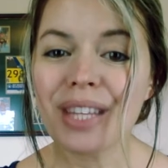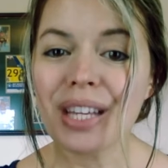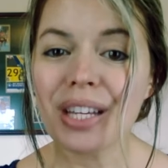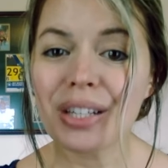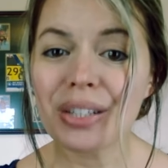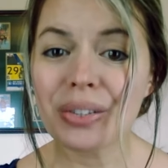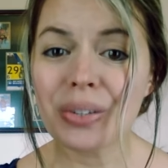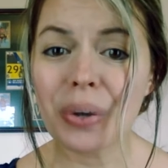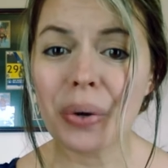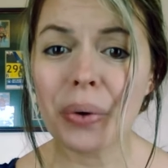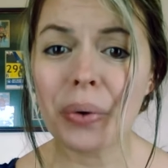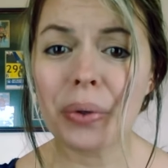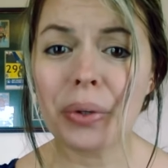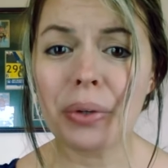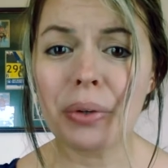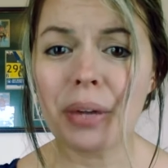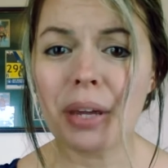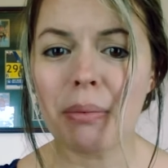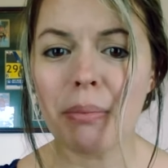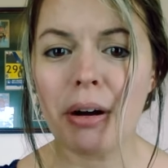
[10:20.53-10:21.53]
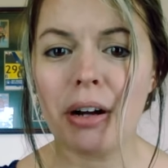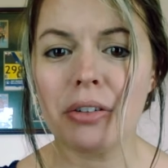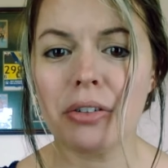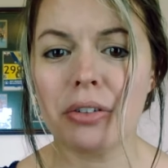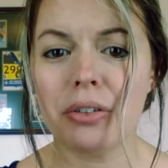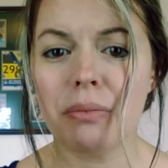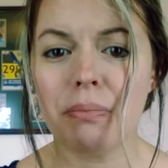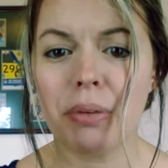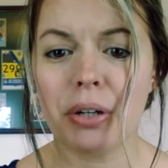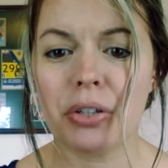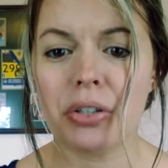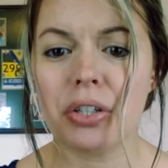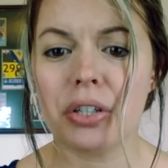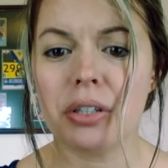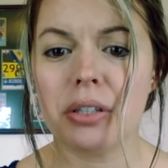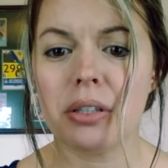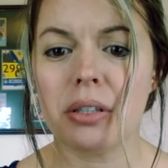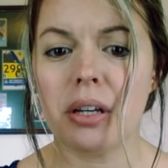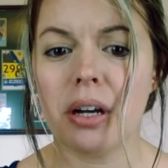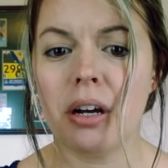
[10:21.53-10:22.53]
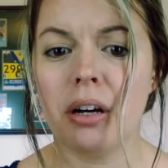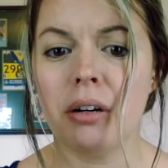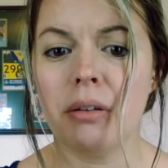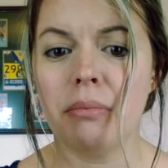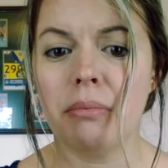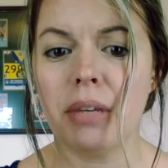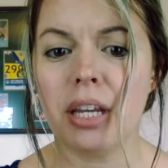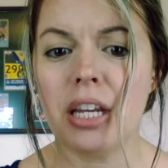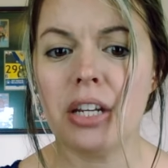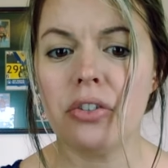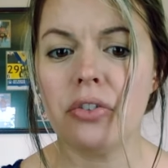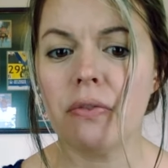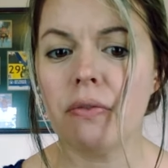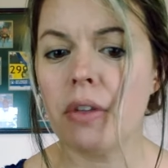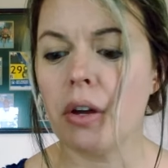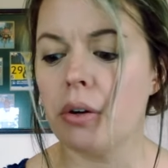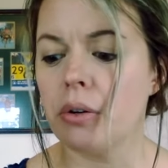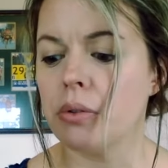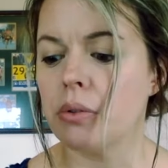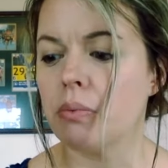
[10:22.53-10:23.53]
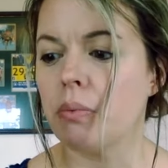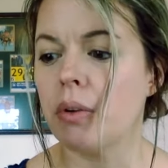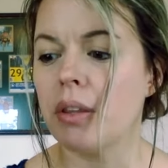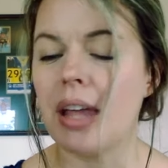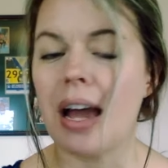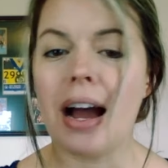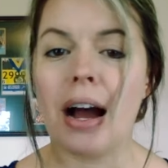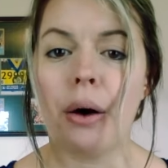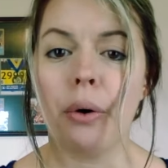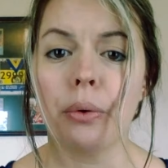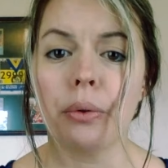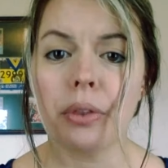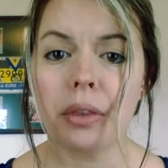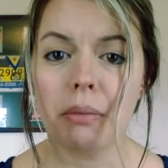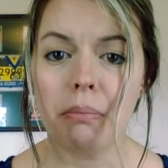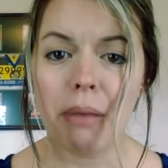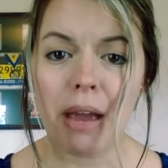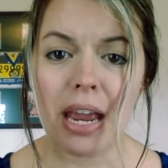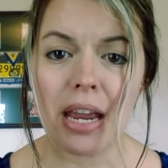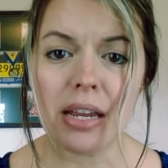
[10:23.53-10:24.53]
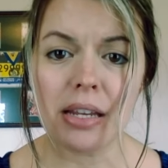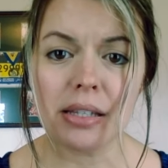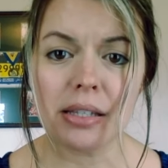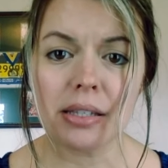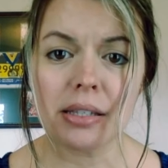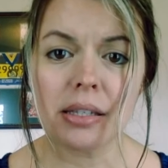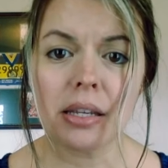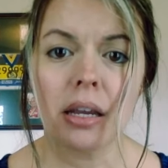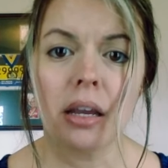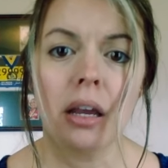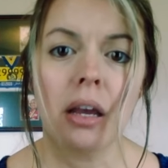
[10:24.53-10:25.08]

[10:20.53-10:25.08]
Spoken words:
So you can purchase each of those without the base,